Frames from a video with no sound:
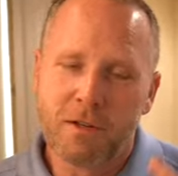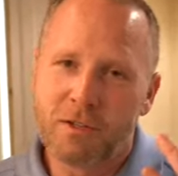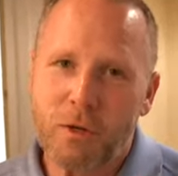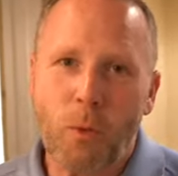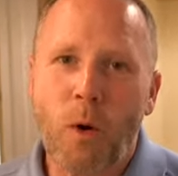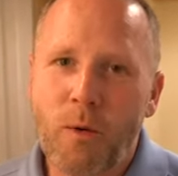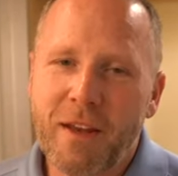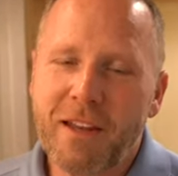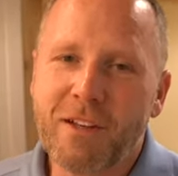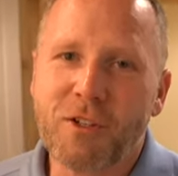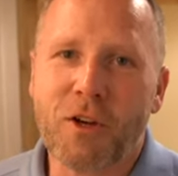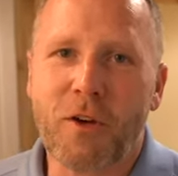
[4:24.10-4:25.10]
So what we
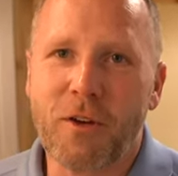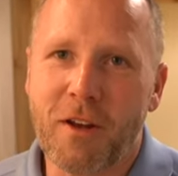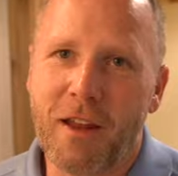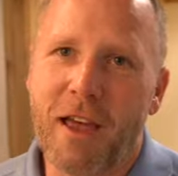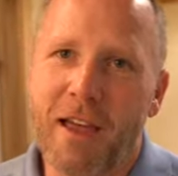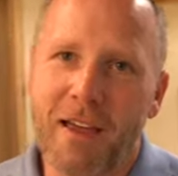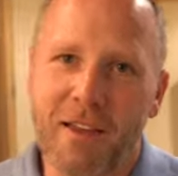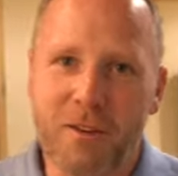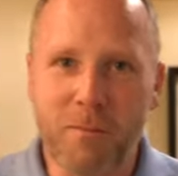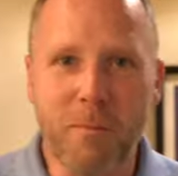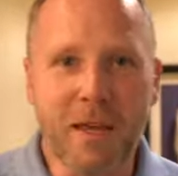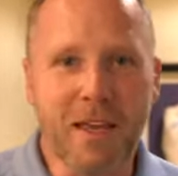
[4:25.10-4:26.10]
didn't show you today
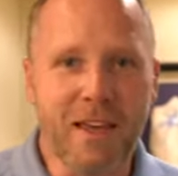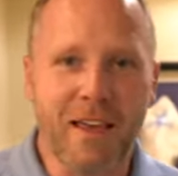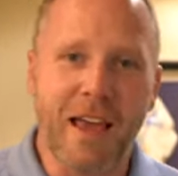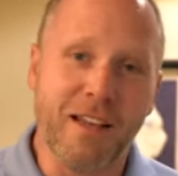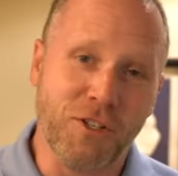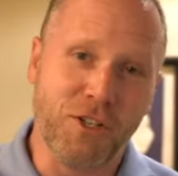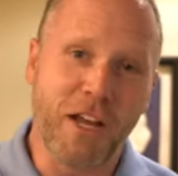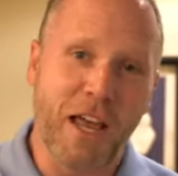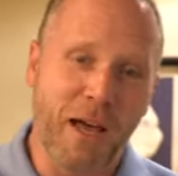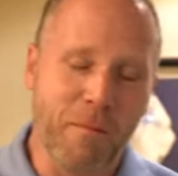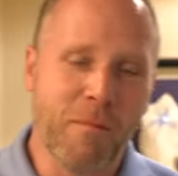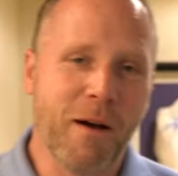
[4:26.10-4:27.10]
is me and
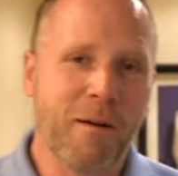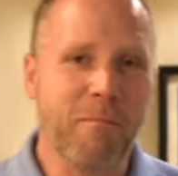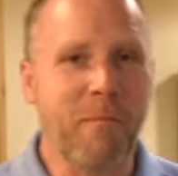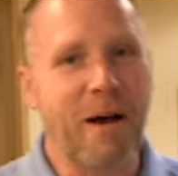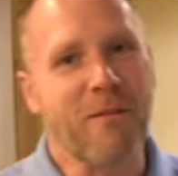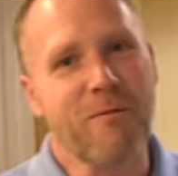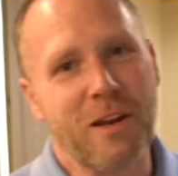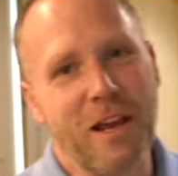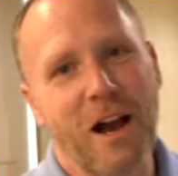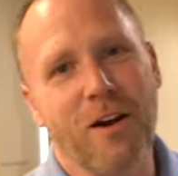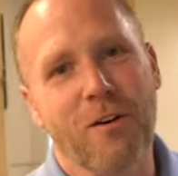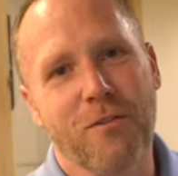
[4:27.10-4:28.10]
Jeb, my
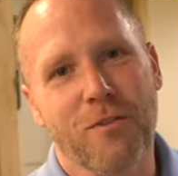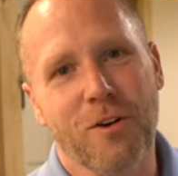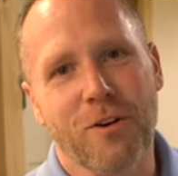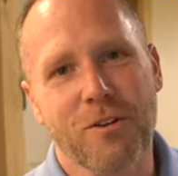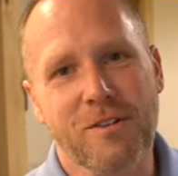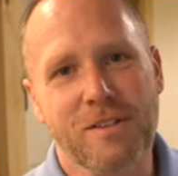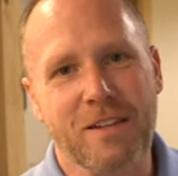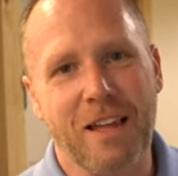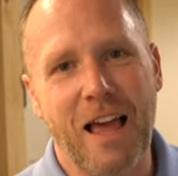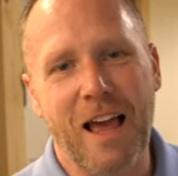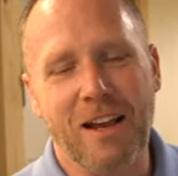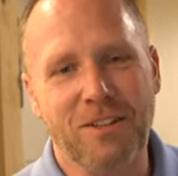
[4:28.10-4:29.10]
videographer
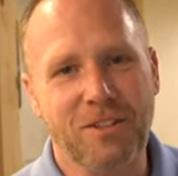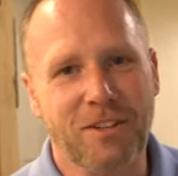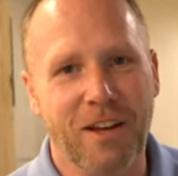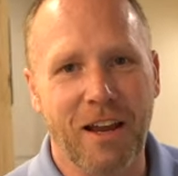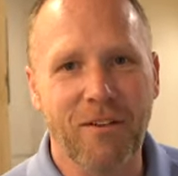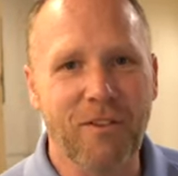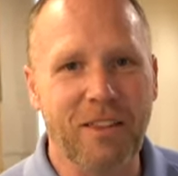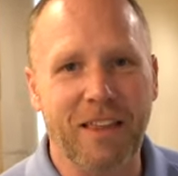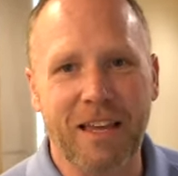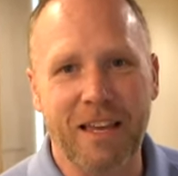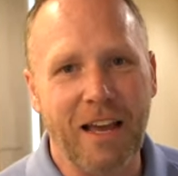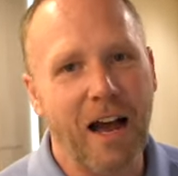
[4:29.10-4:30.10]
slash
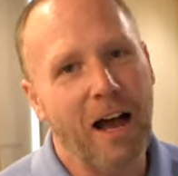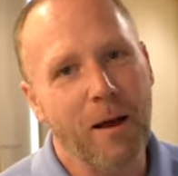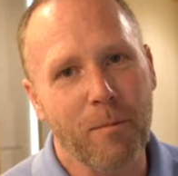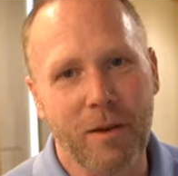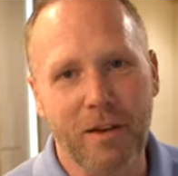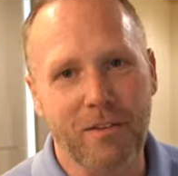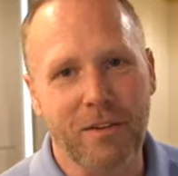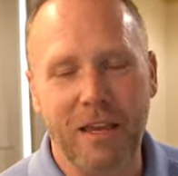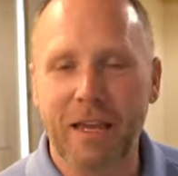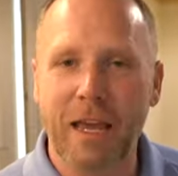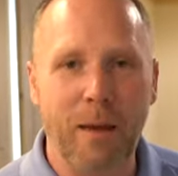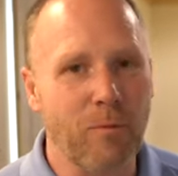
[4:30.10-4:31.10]
everything guy, because
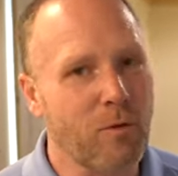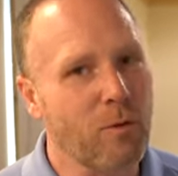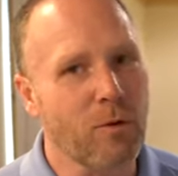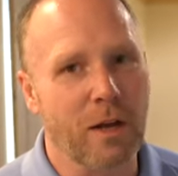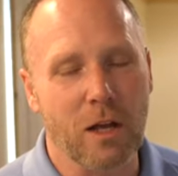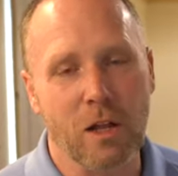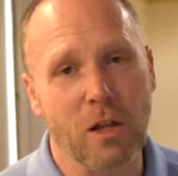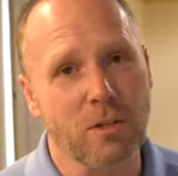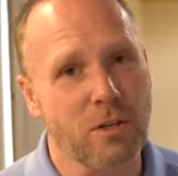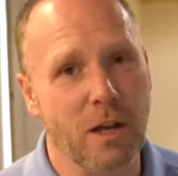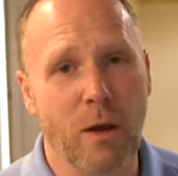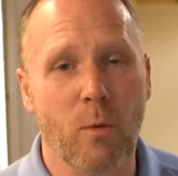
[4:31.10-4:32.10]
he came through in a
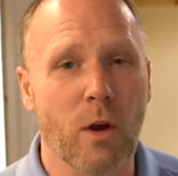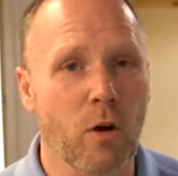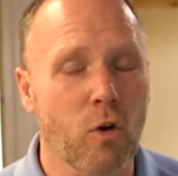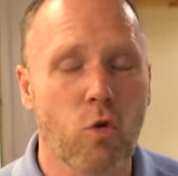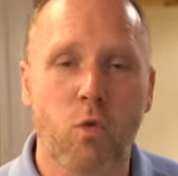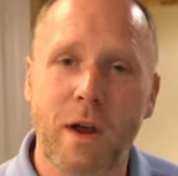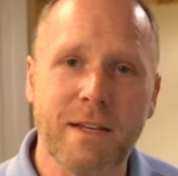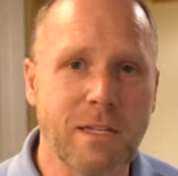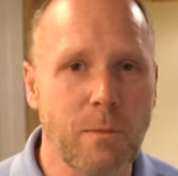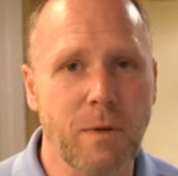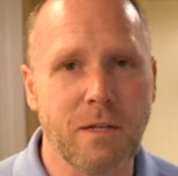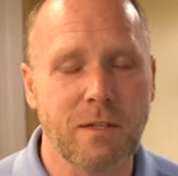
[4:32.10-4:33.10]
clutch today. We are
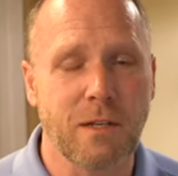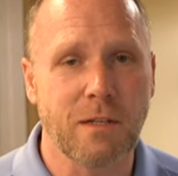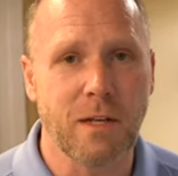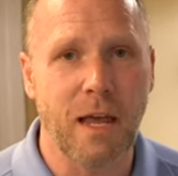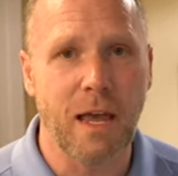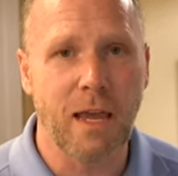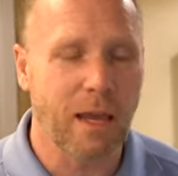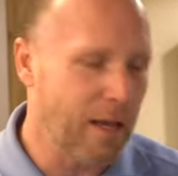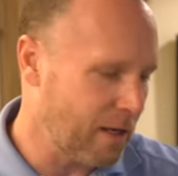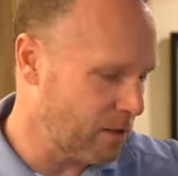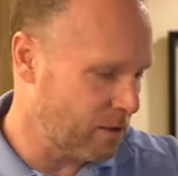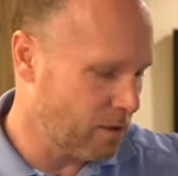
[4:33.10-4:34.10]
crazy busy today.
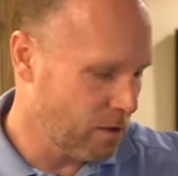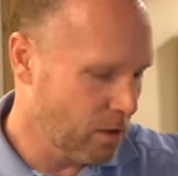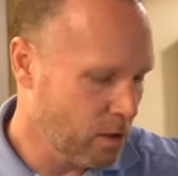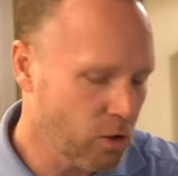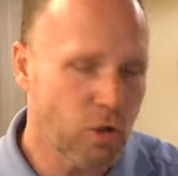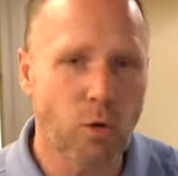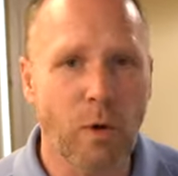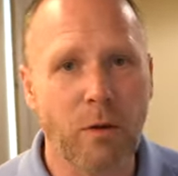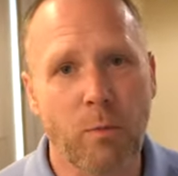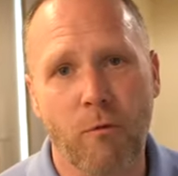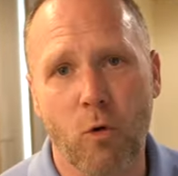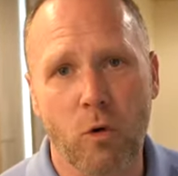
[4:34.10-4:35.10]
It is two
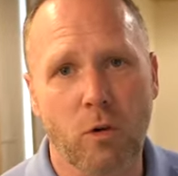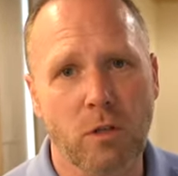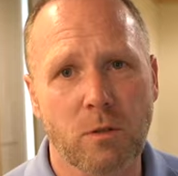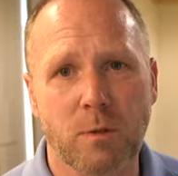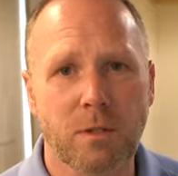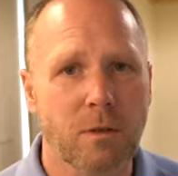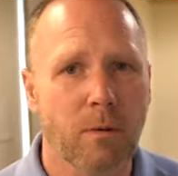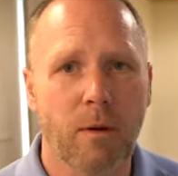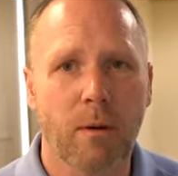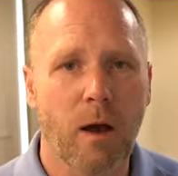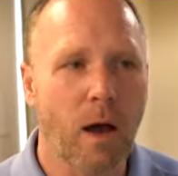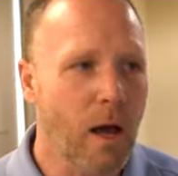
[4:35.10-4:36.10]
weeks before Christmas,
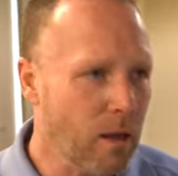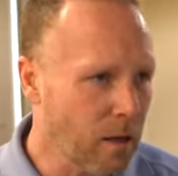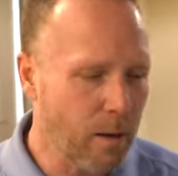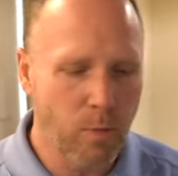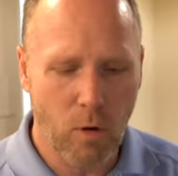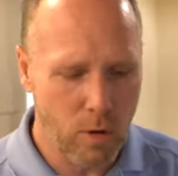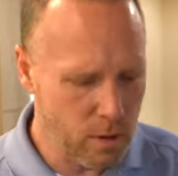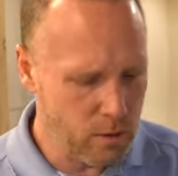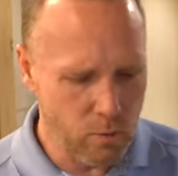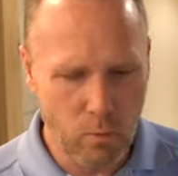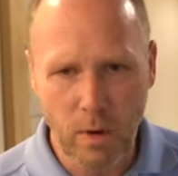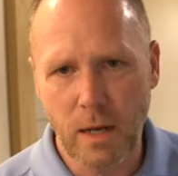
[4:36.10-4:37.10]
holiday
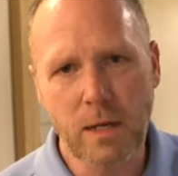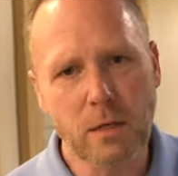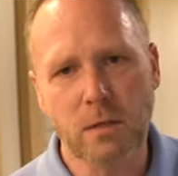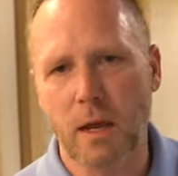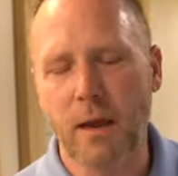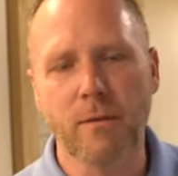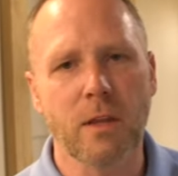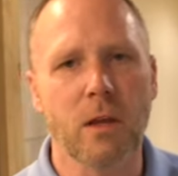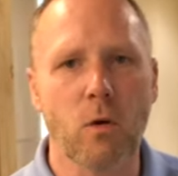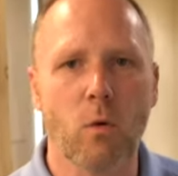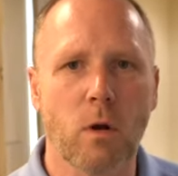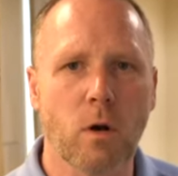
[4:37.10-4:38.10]
parties, weddings,
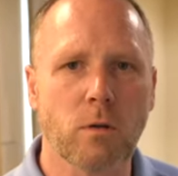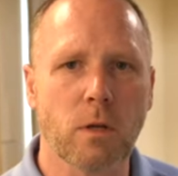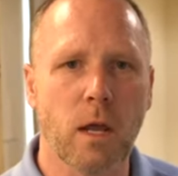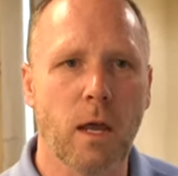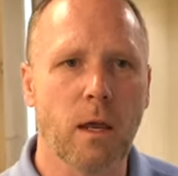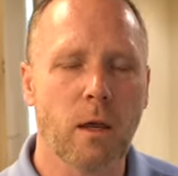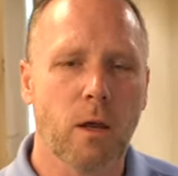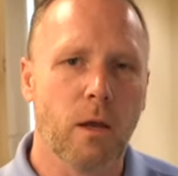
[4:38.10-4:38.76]
everything going on today.